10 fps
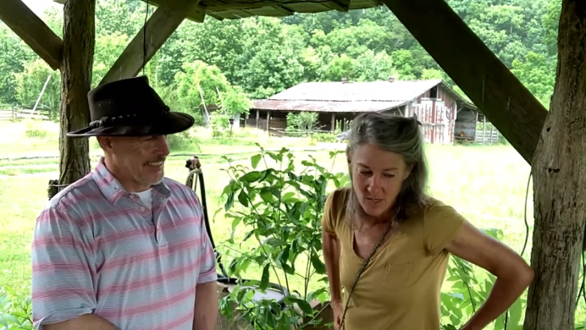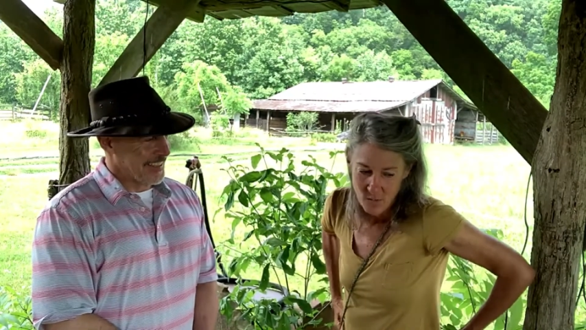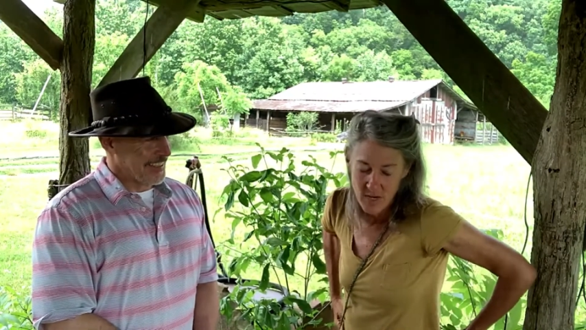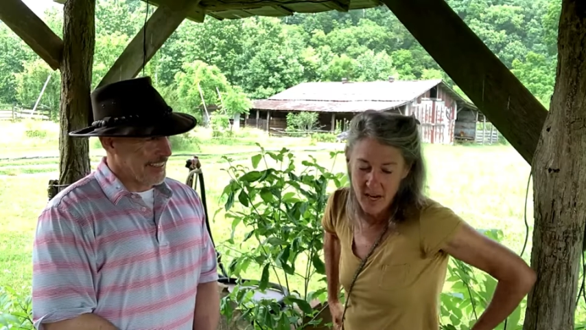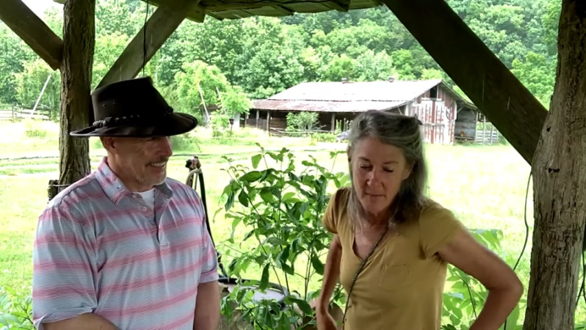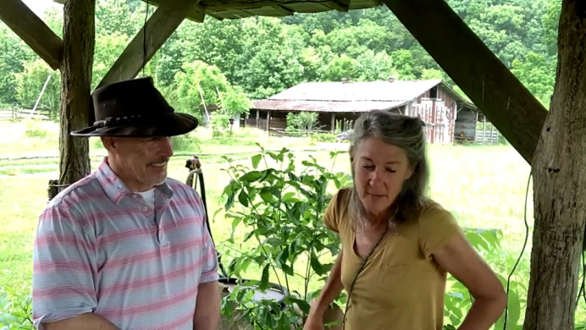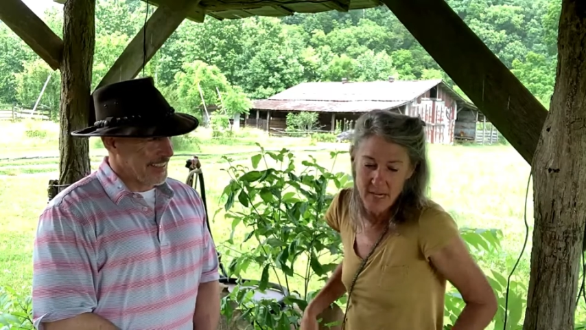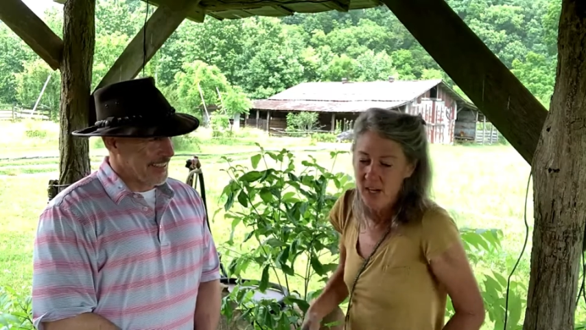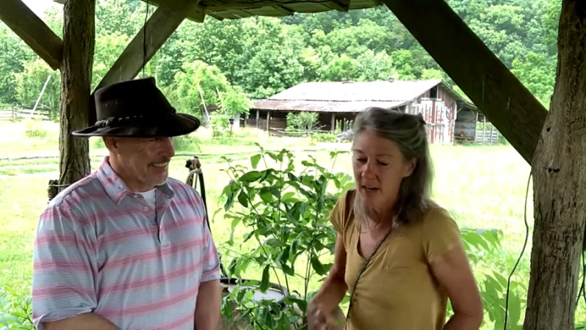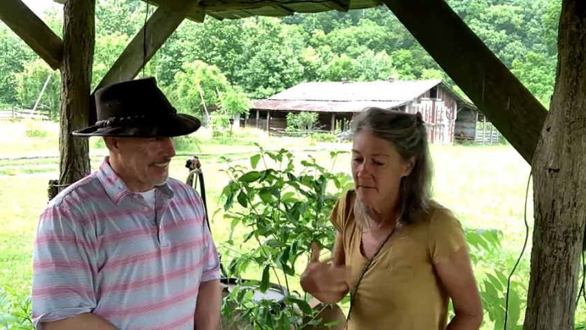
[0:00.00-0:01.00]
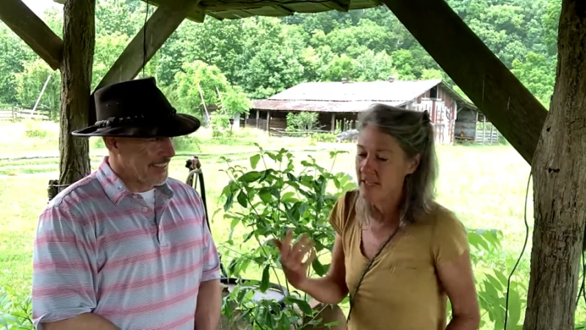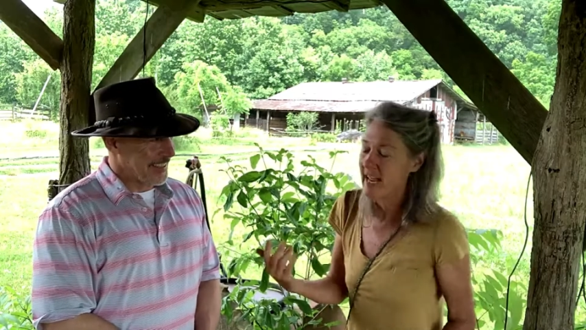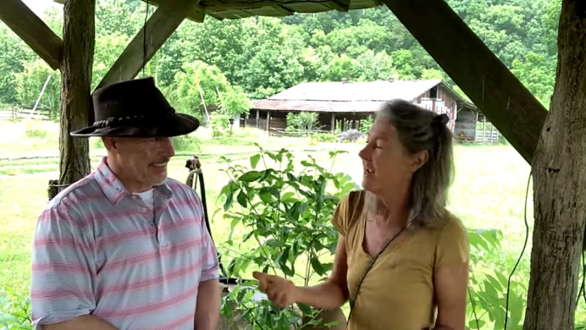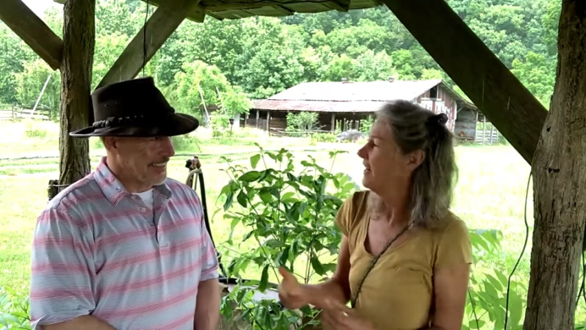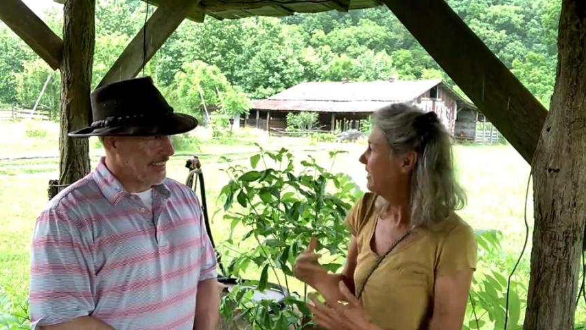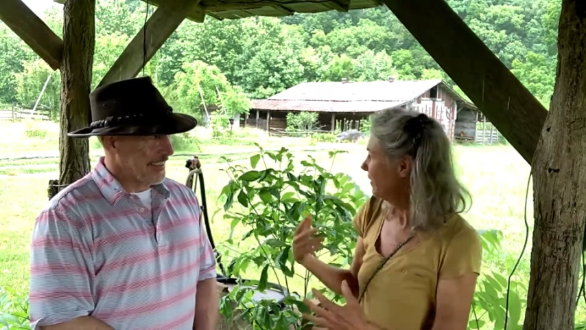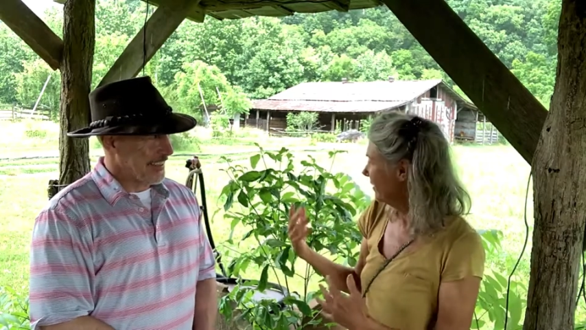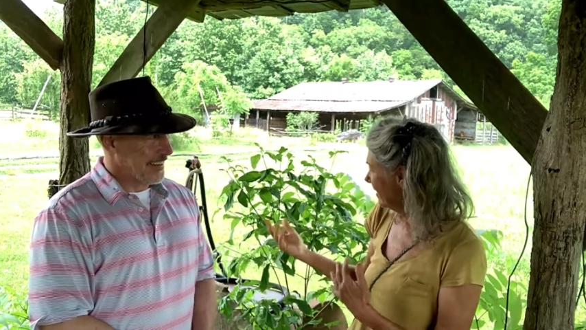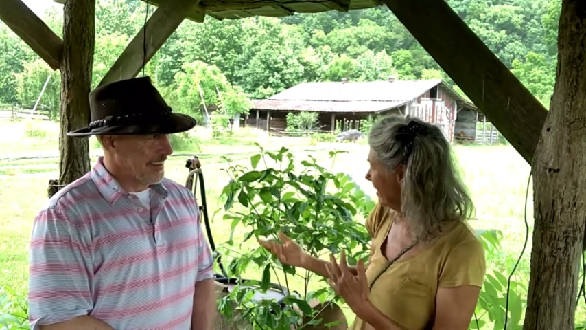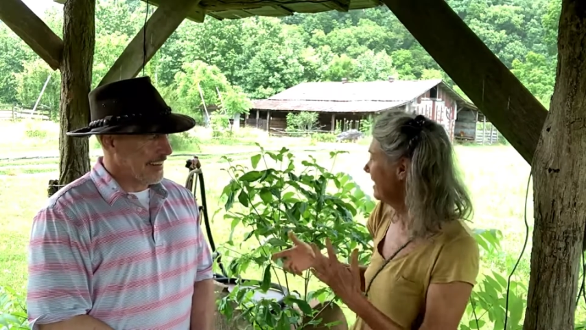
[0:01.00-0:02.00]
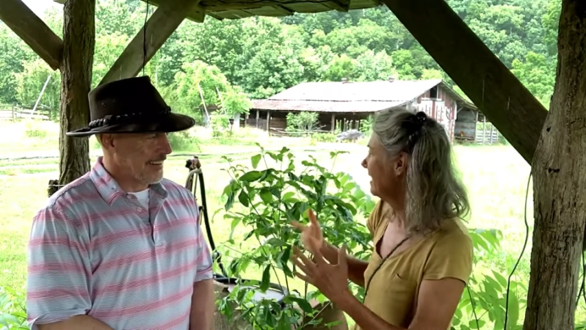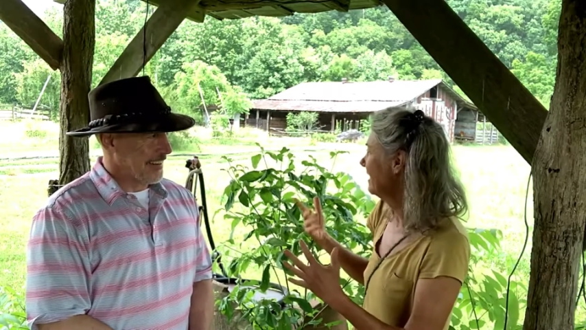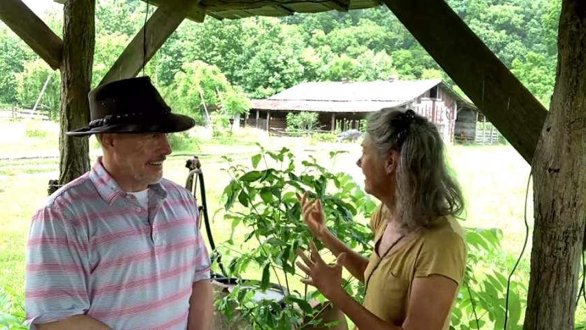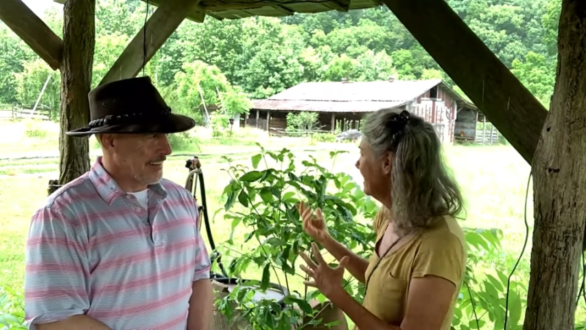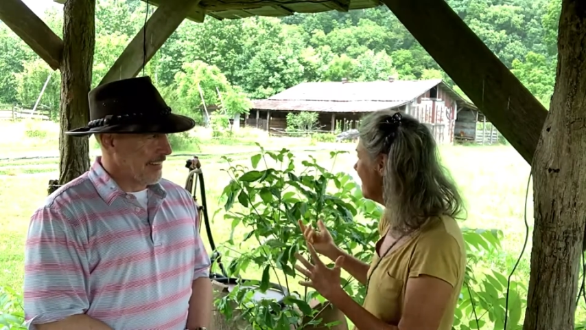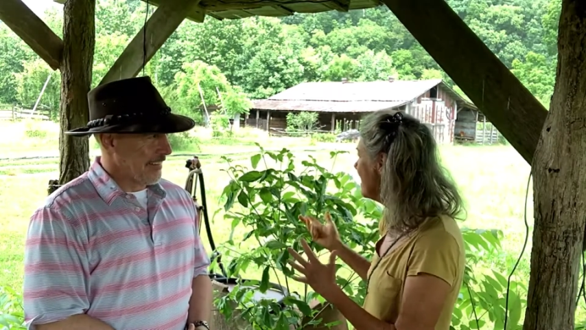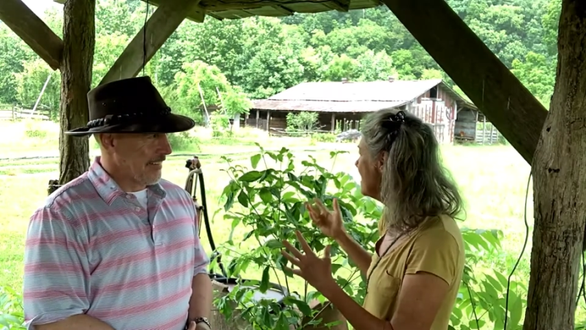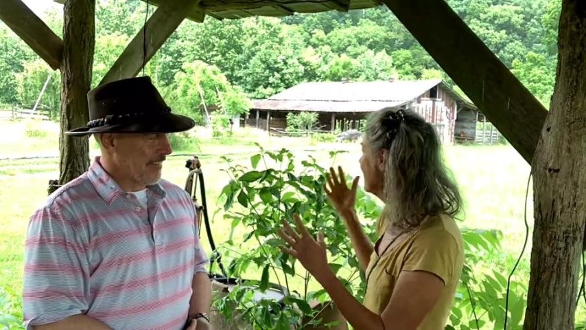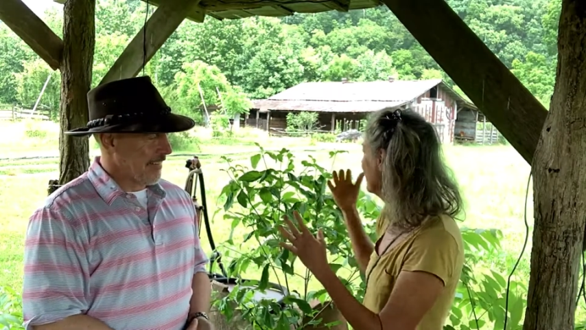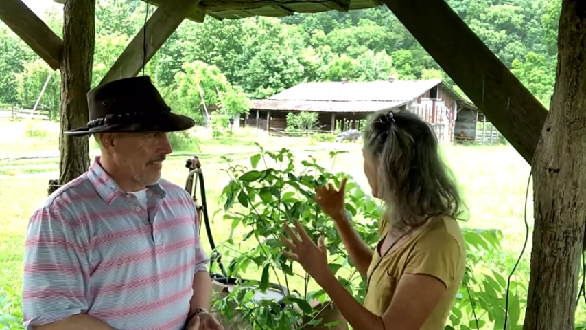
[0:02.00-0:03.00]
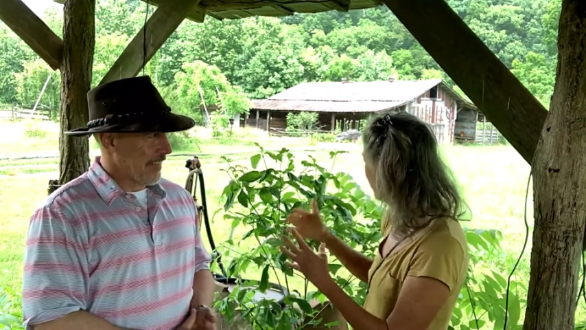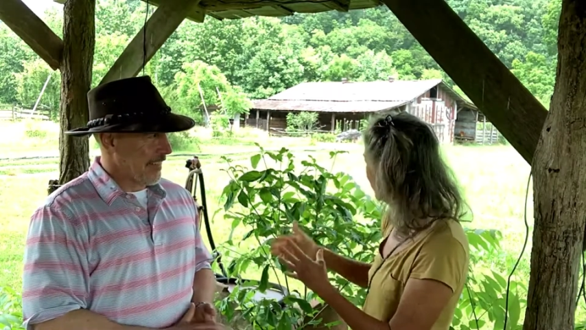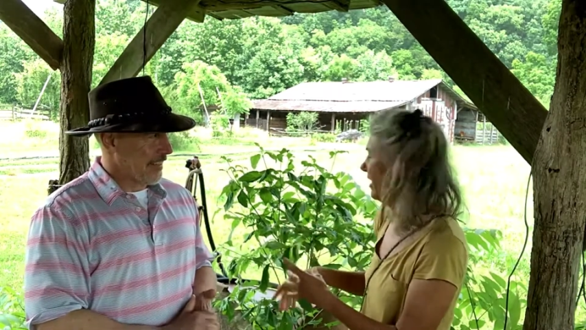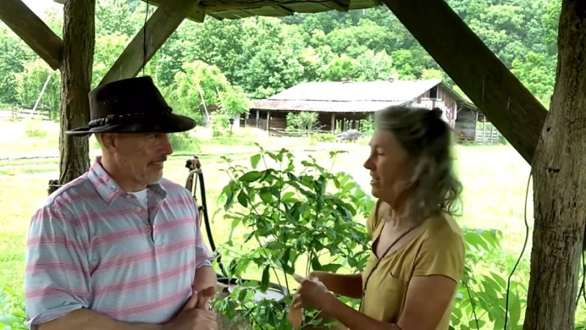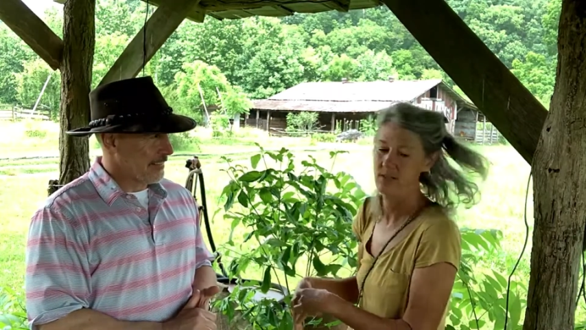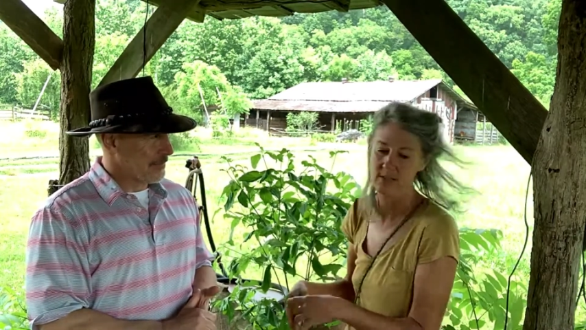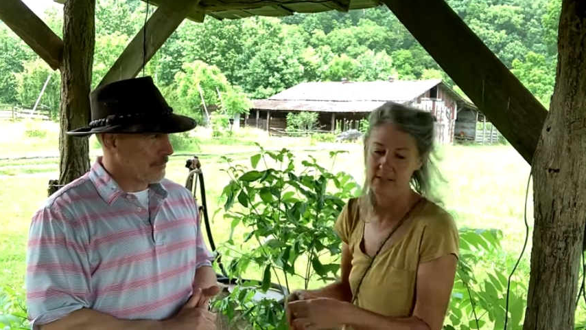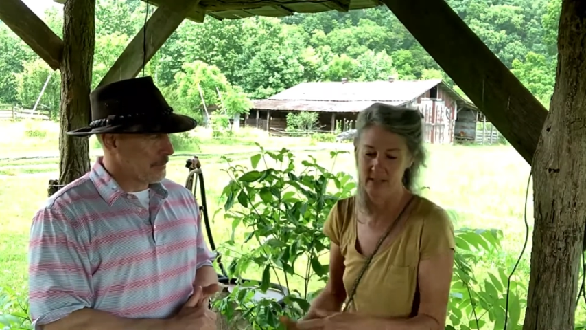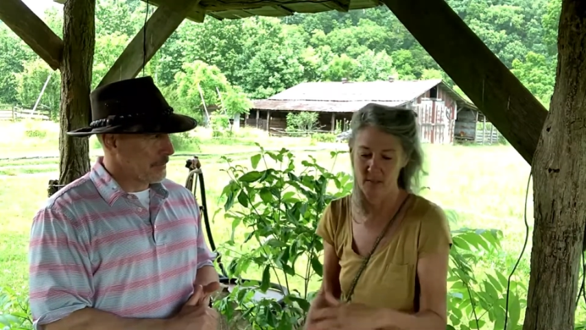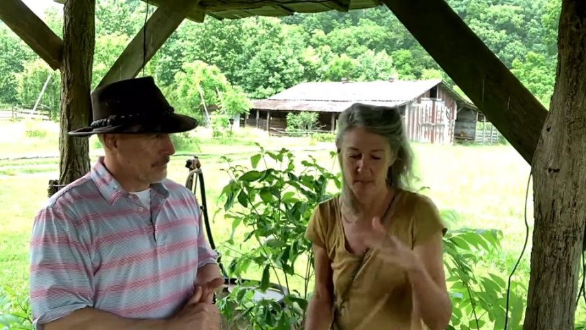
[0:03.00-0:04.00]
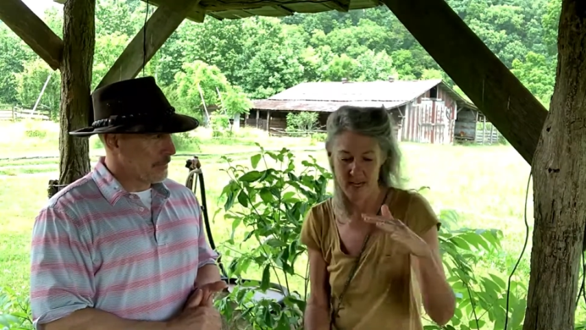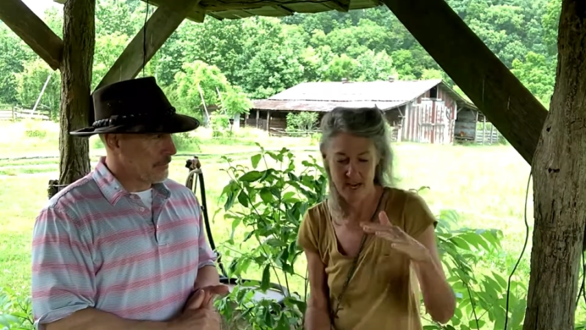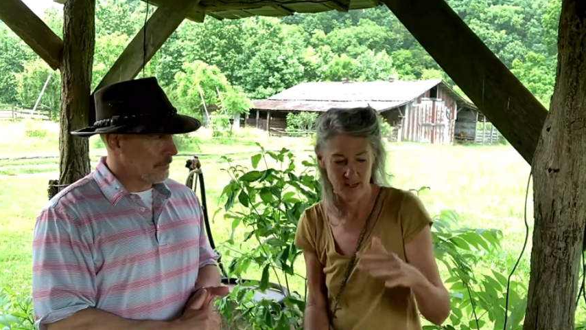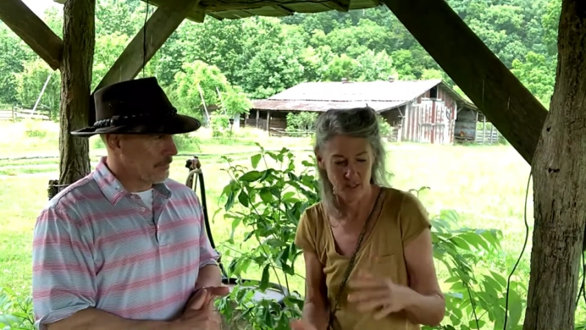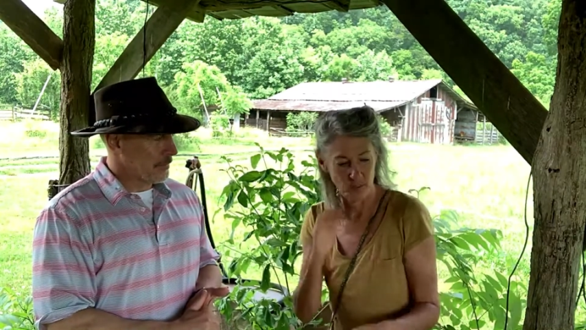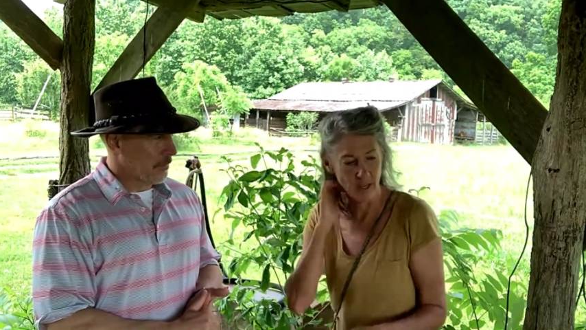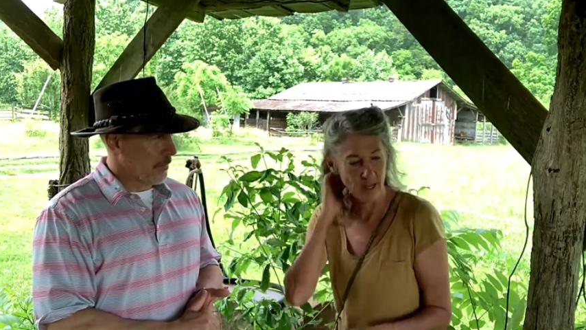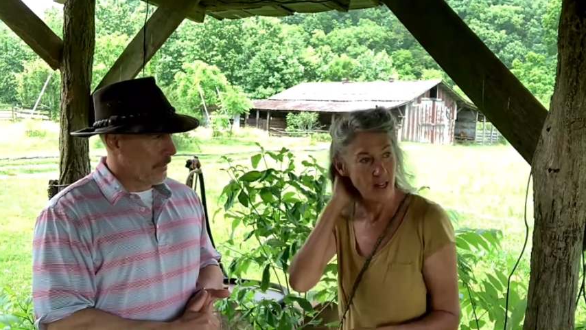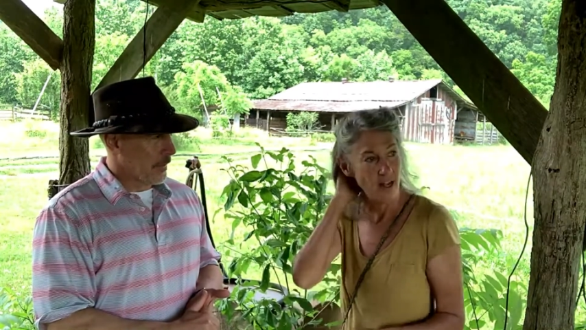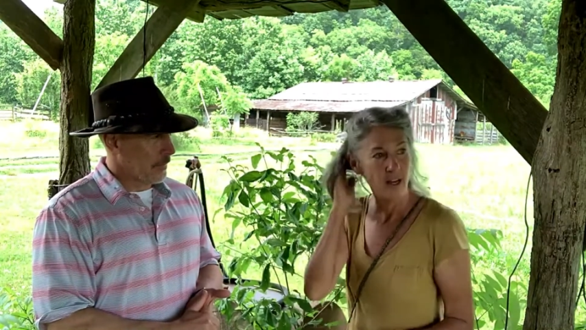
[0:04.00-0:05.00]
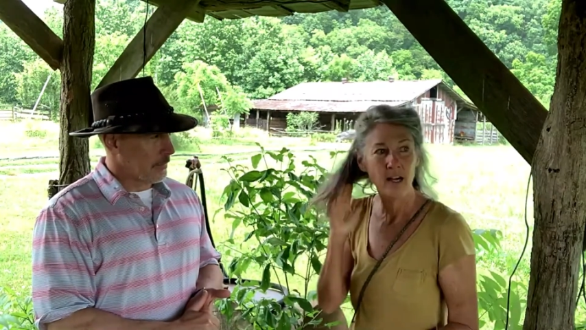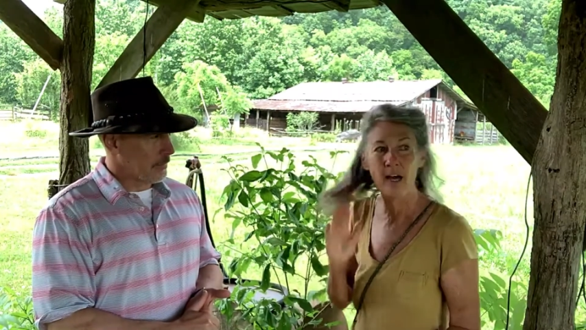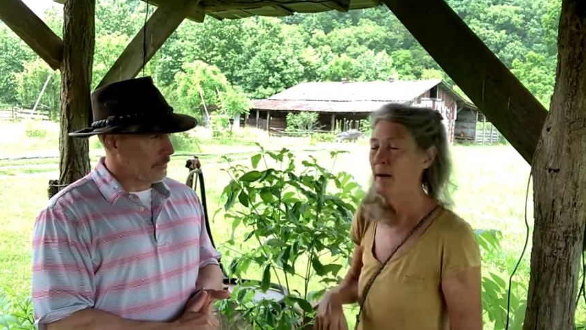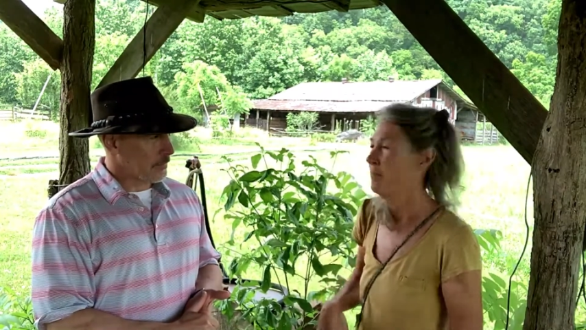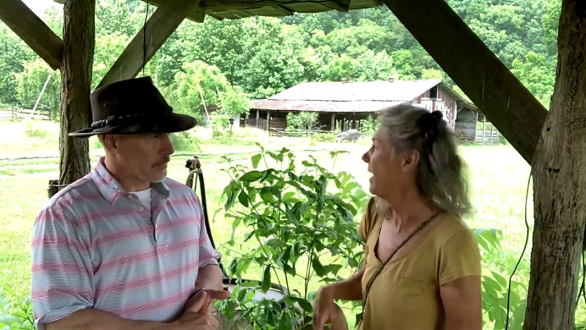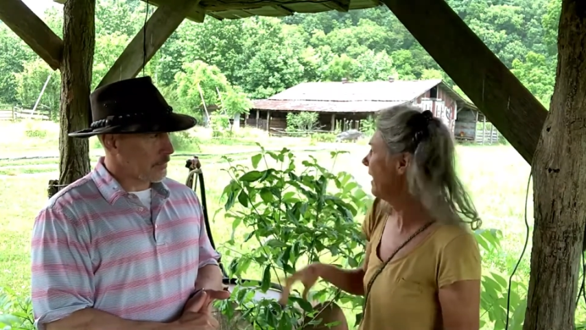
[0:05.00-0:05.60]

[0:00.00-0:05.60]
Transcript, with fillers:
Speaker 1: when I'm here every day, I don't necessarily see, you know, the changes like the potatoes, but um,